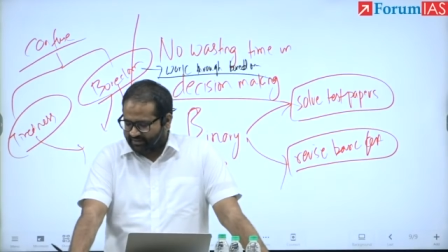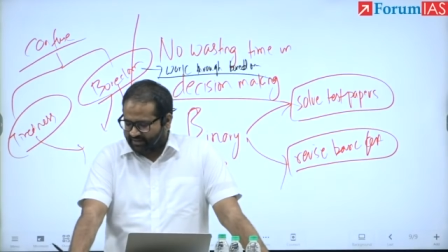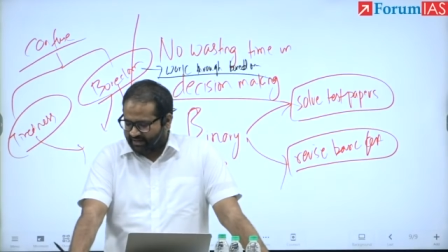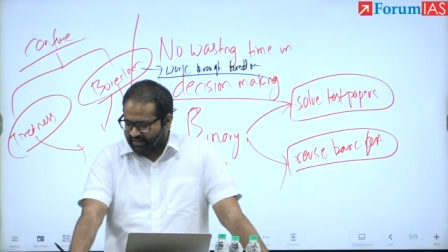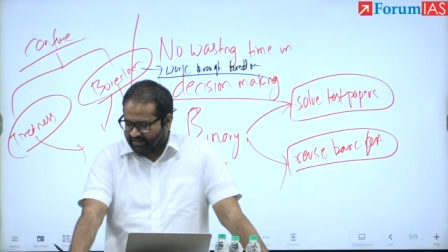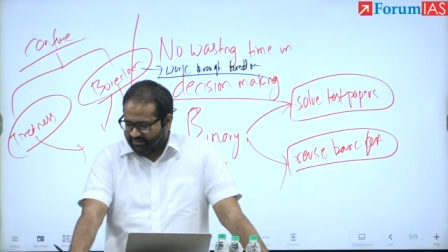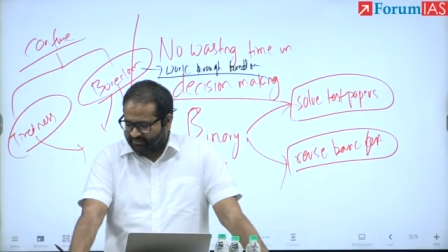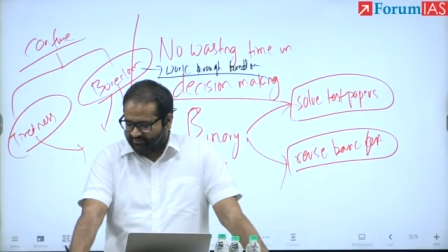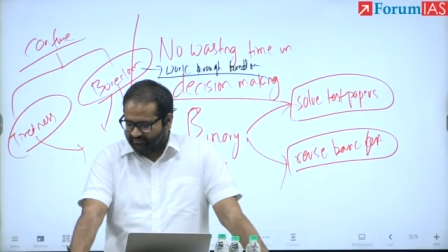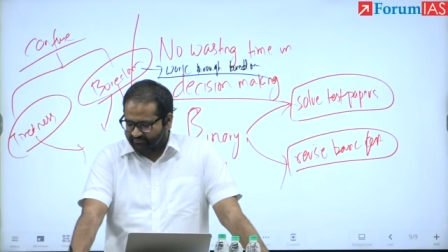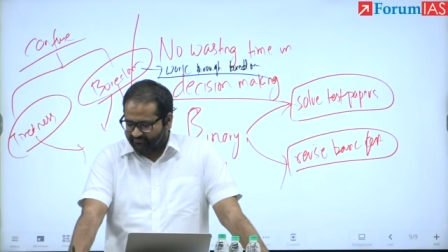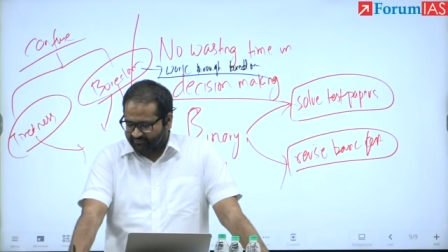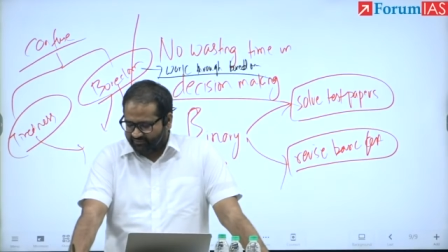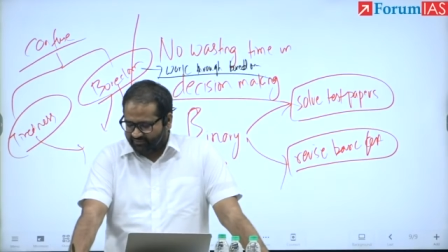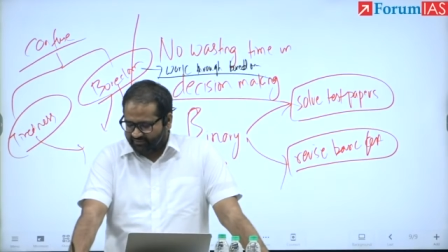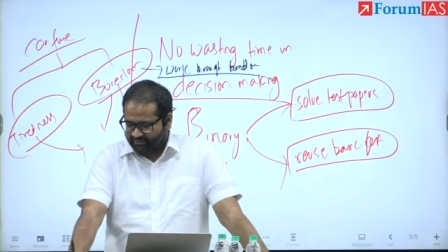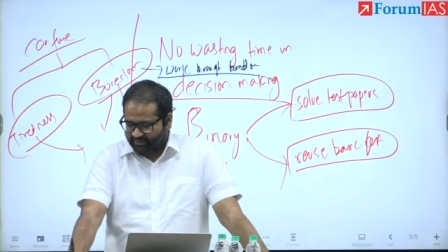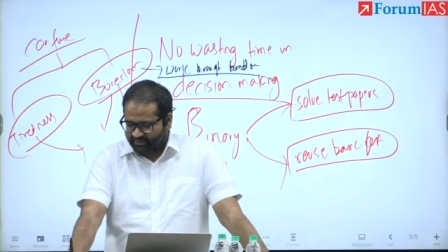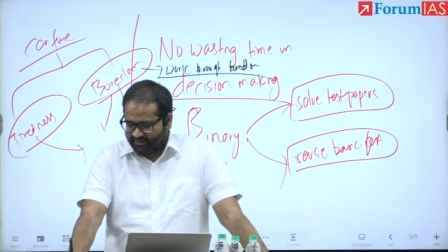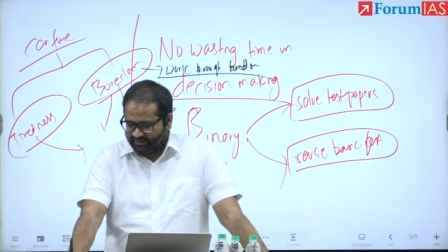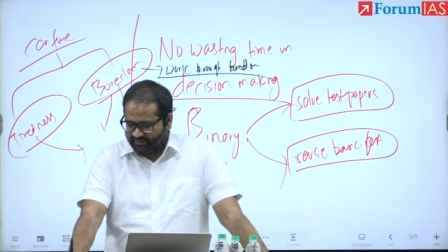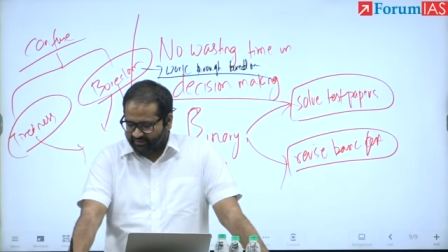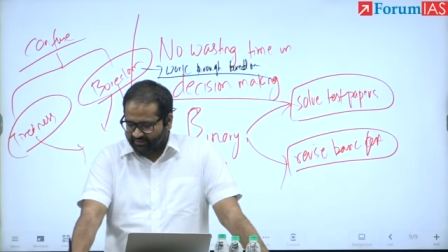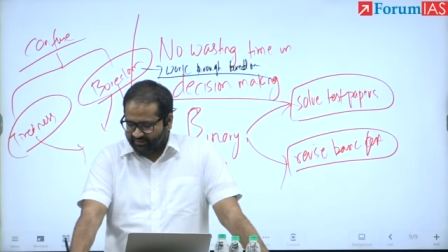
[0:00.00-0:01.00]
I had some work
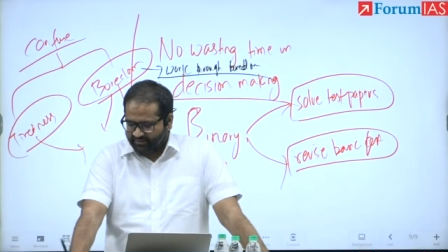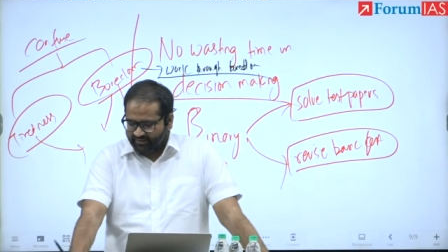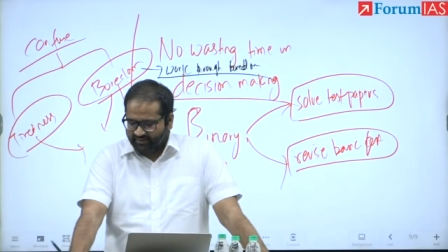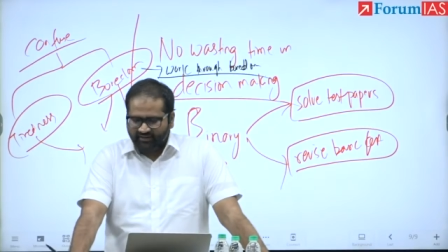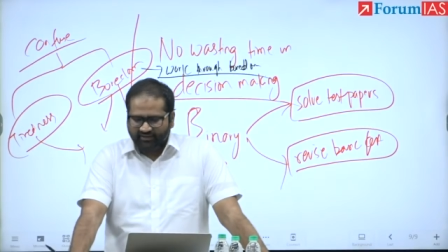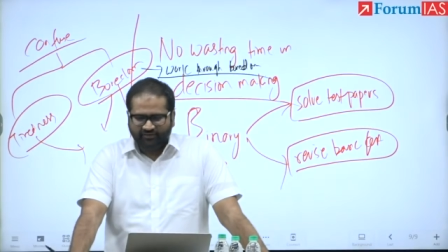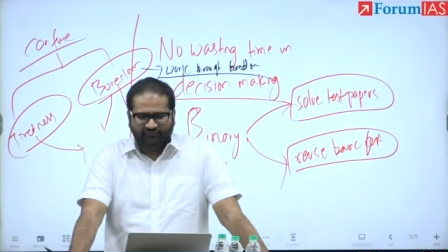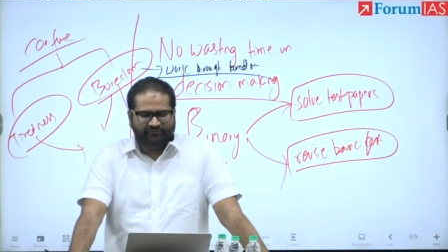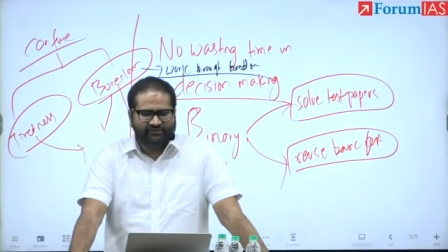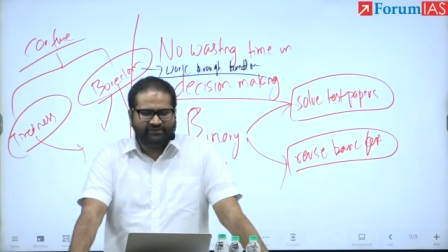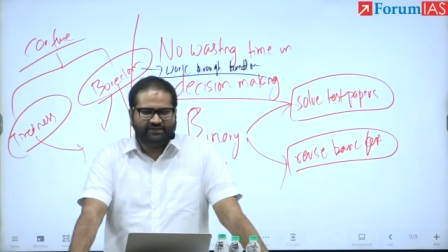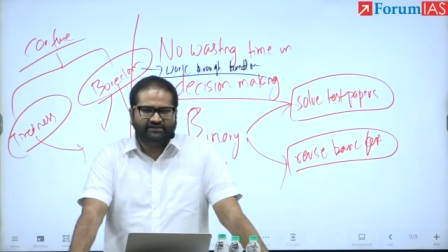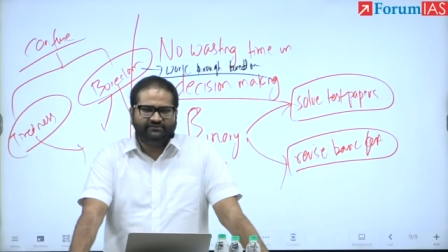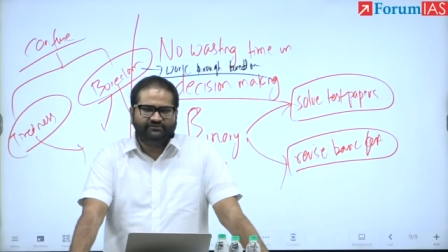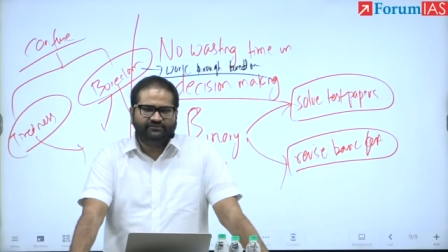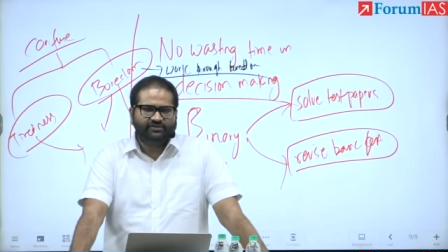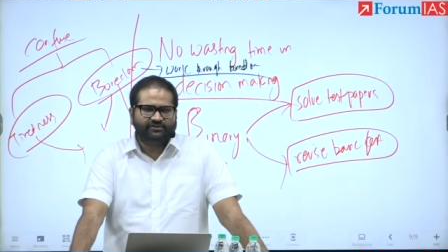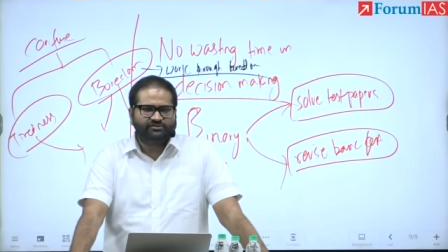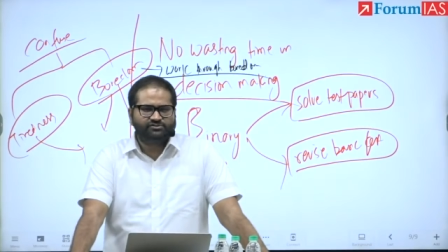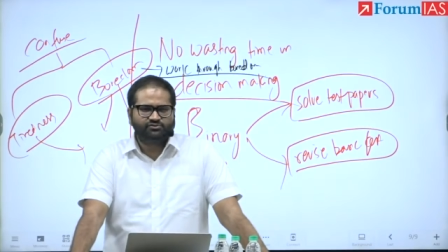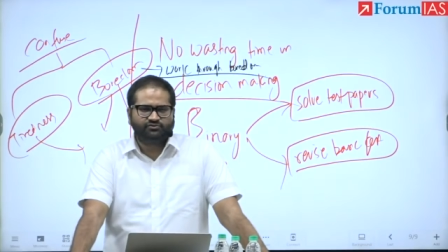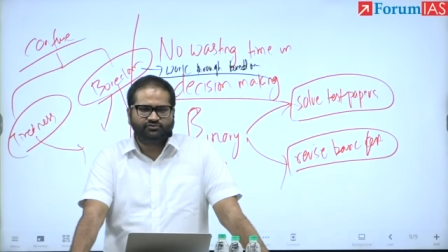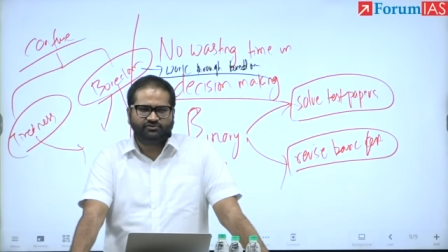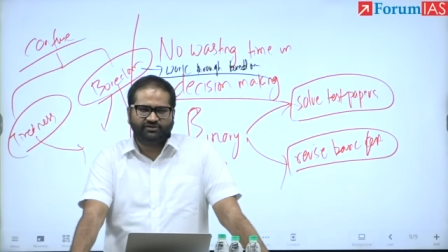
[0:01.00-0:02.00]
and within
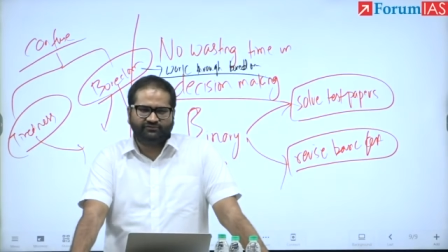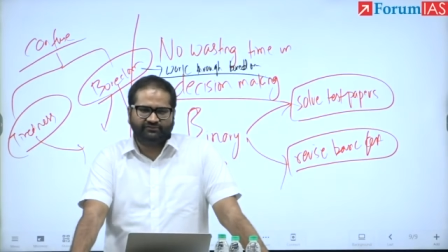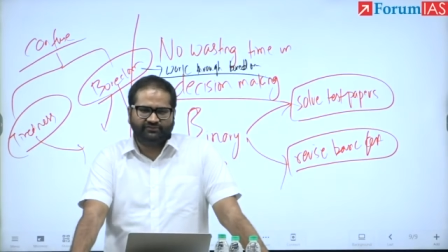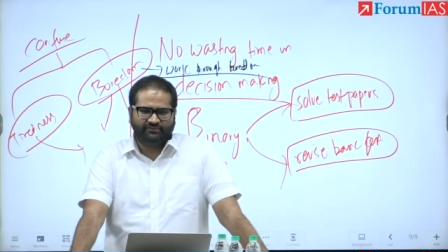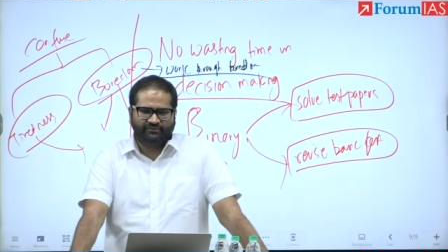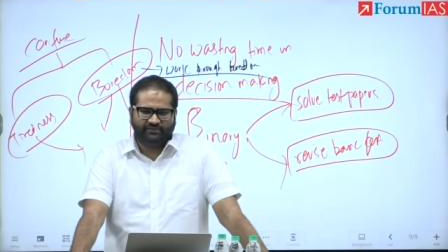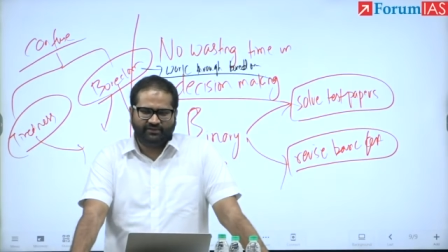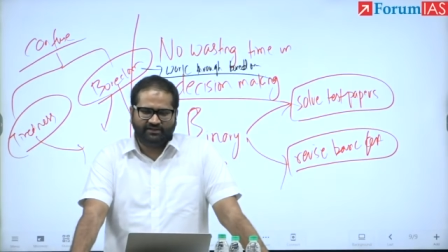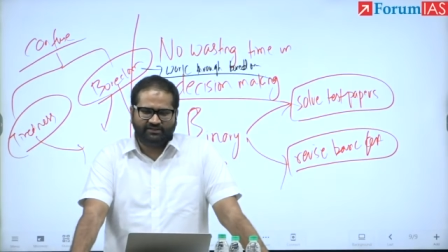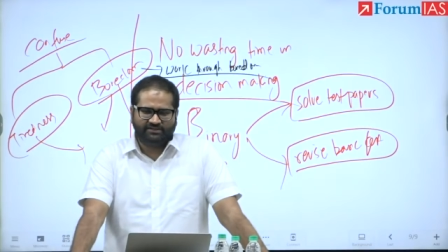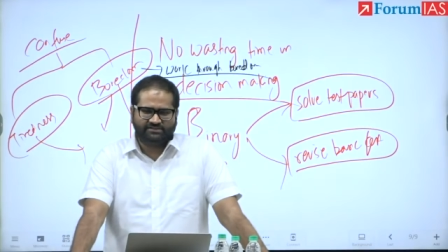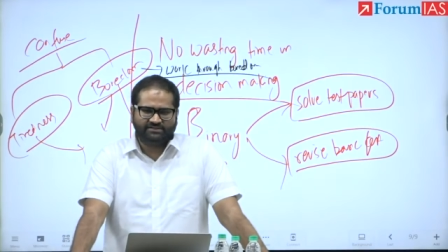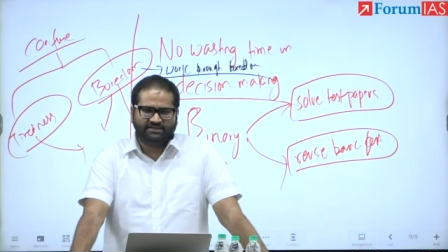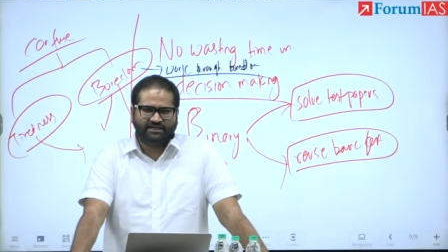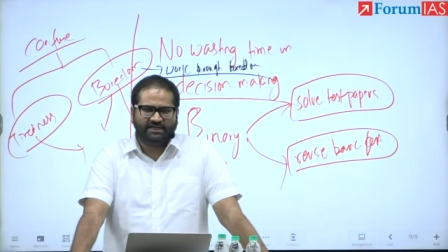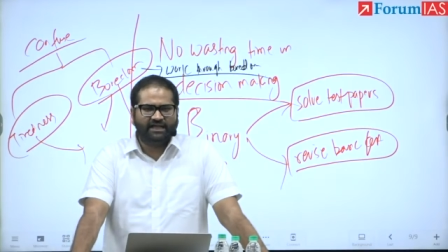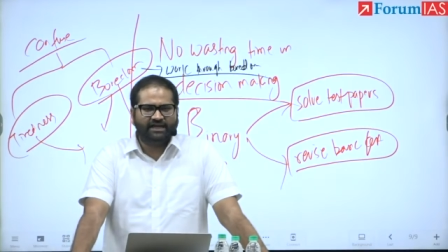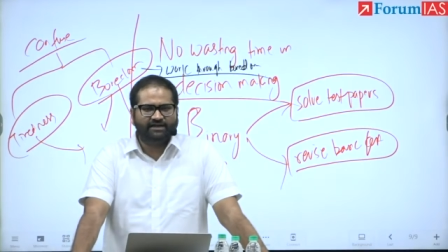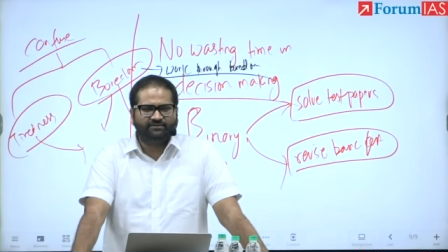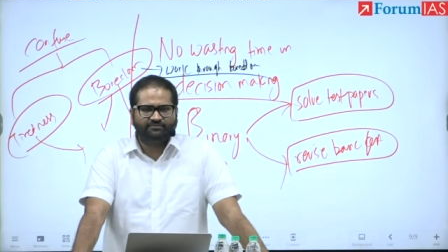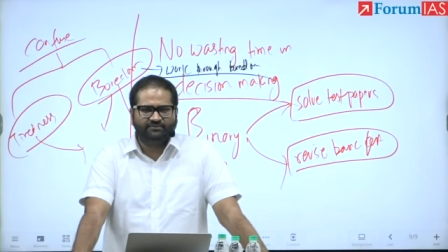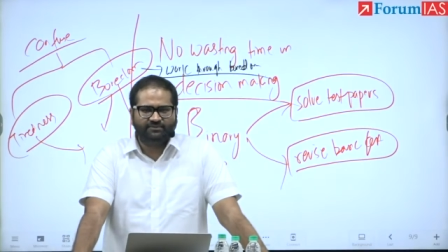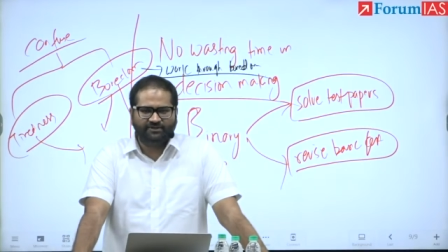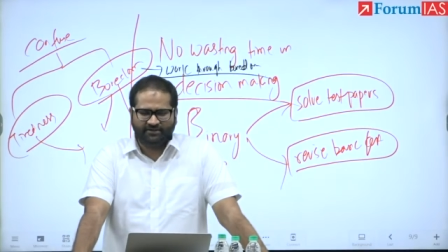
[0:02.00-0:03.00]
six to seven minutes, he
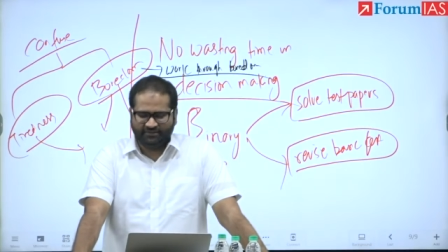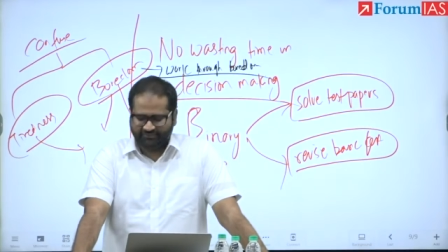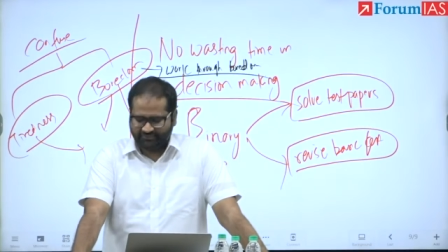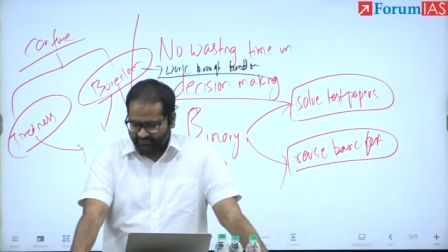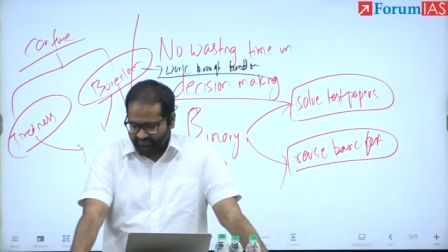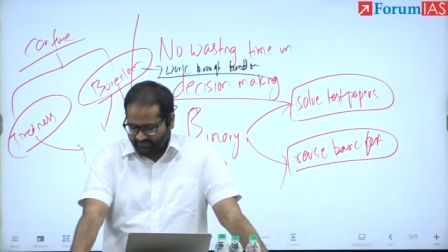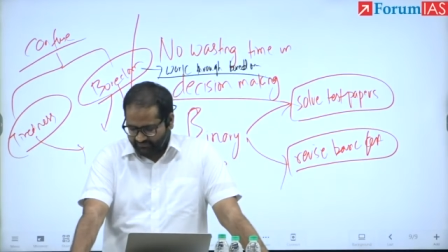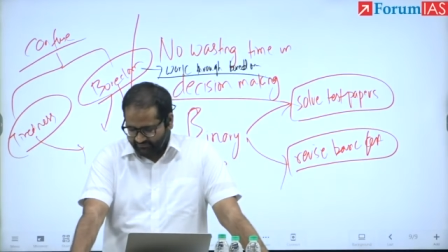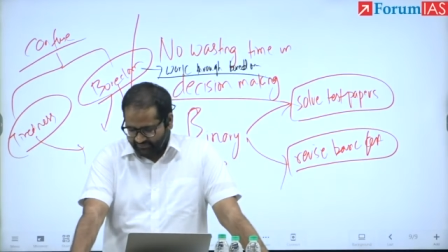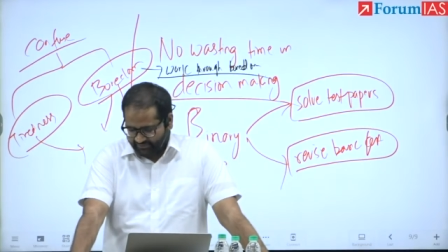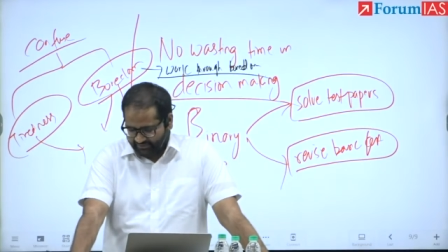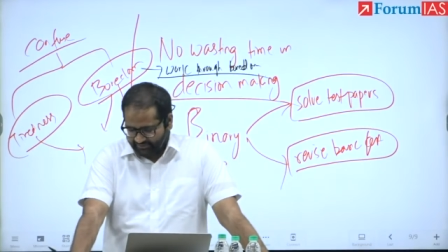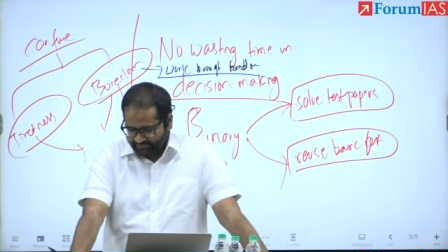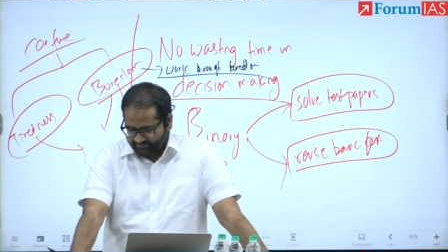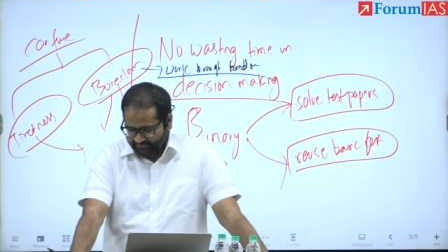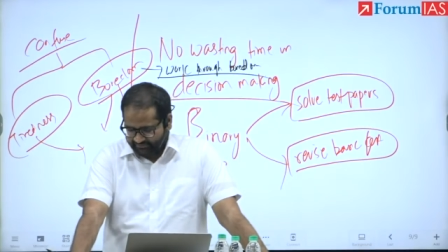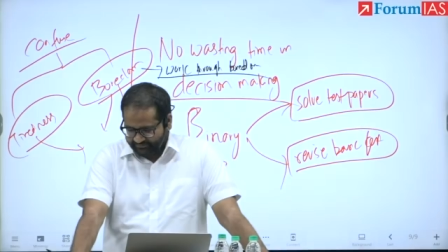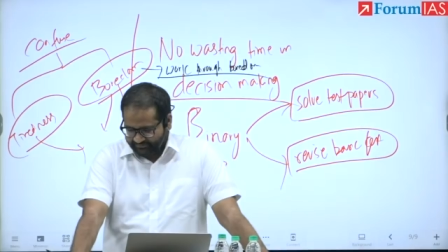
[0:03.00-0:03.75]
helped me resolve it.